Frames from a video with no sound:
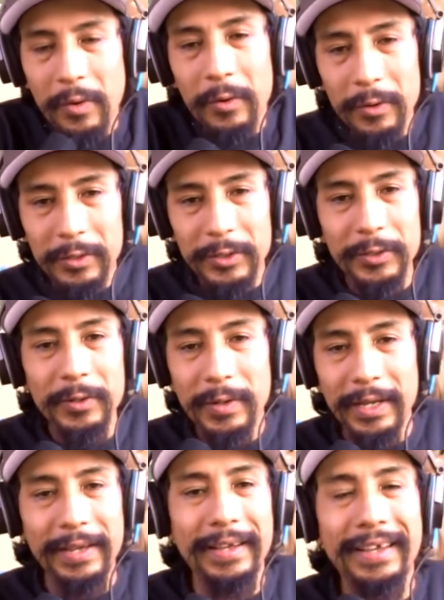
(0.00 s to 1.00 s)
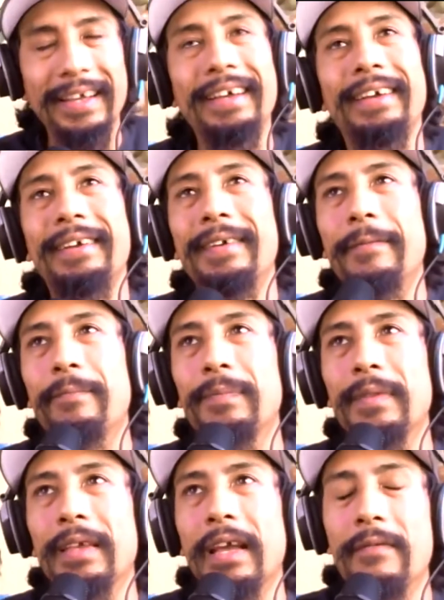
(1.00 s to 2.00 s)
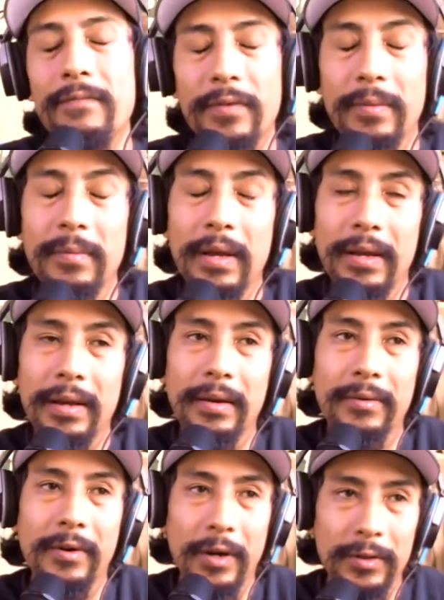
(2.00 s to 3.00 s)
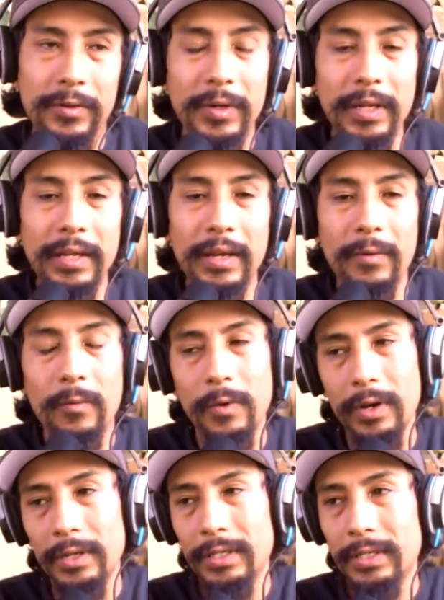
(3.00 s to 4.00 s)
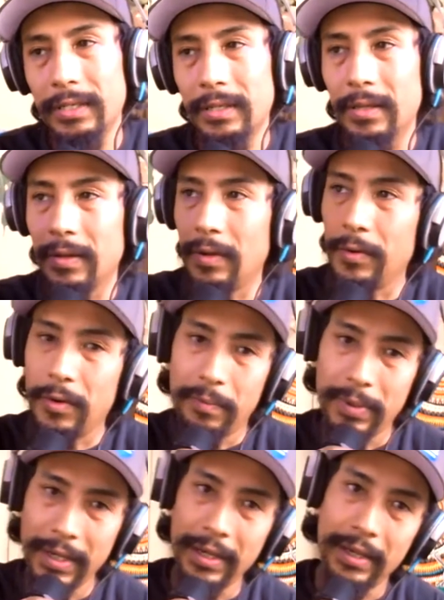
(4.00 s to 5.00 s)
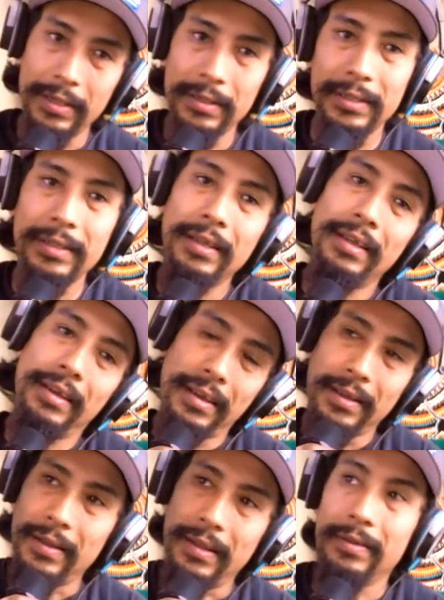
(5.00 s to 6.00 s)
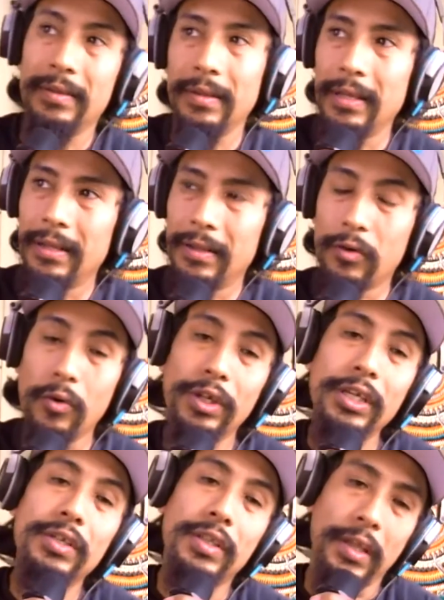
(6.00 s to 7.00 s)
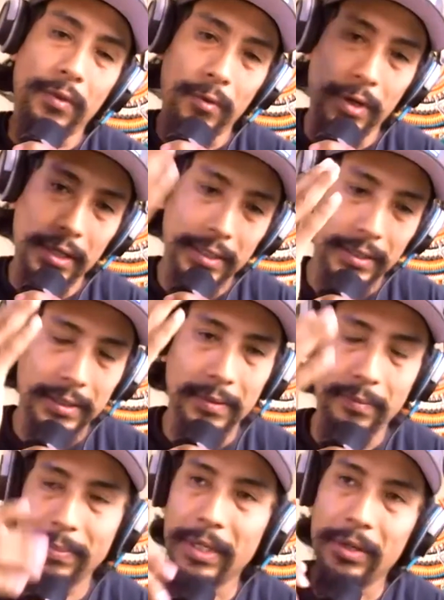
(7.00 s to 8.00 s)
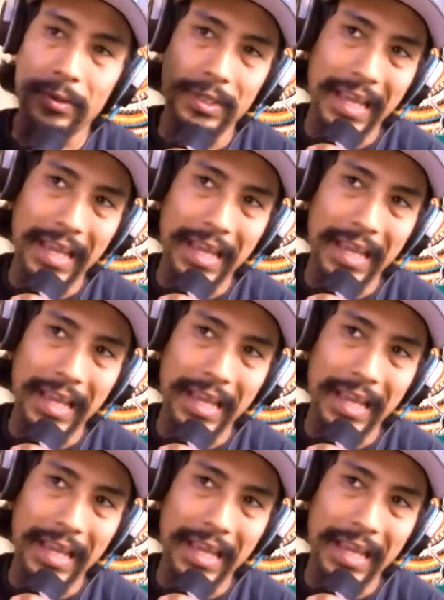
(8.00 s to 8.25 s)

also I'm from a country who was Europeans, the conquistadores, because